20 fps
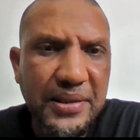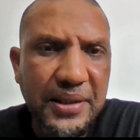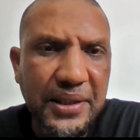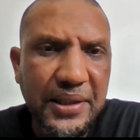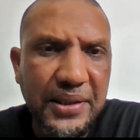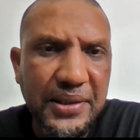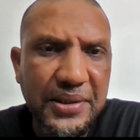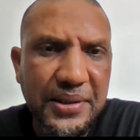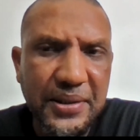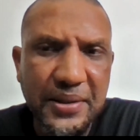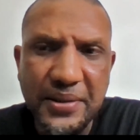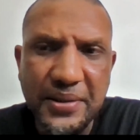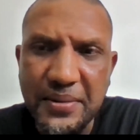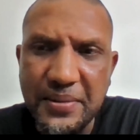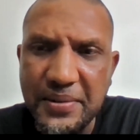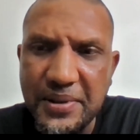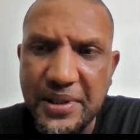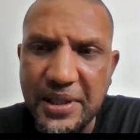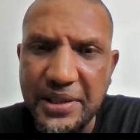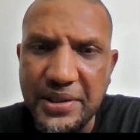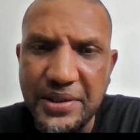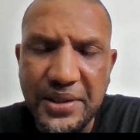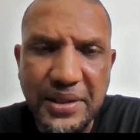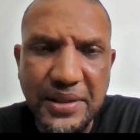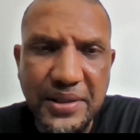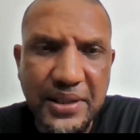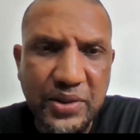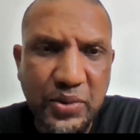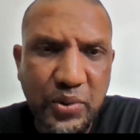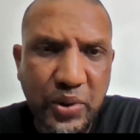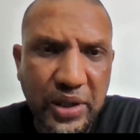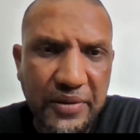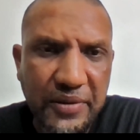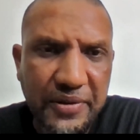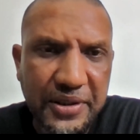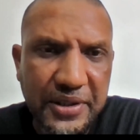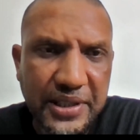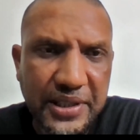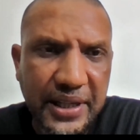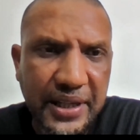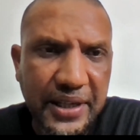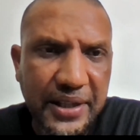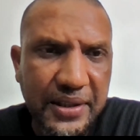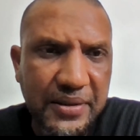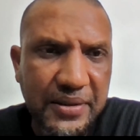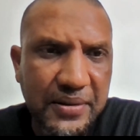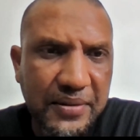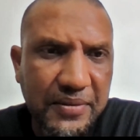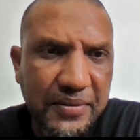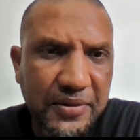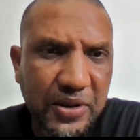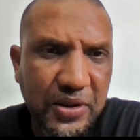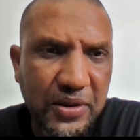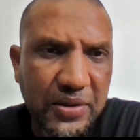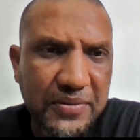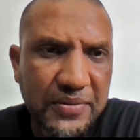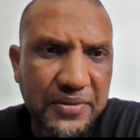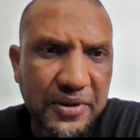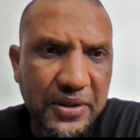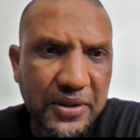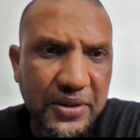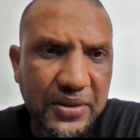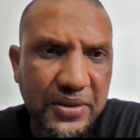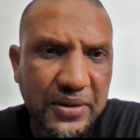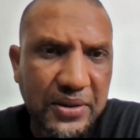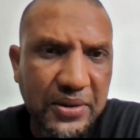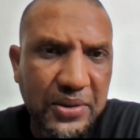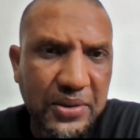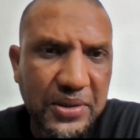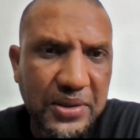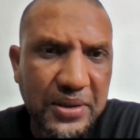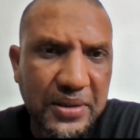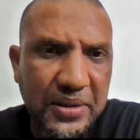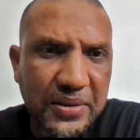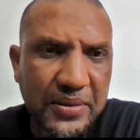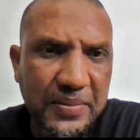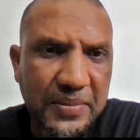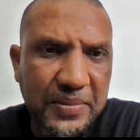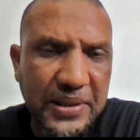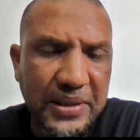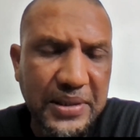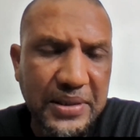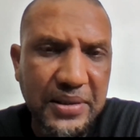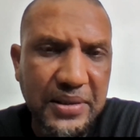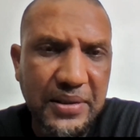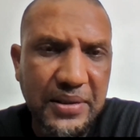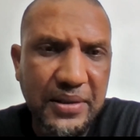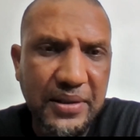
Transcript: Nikisha, since she's 12 years ahead, for us, for her to close out, please?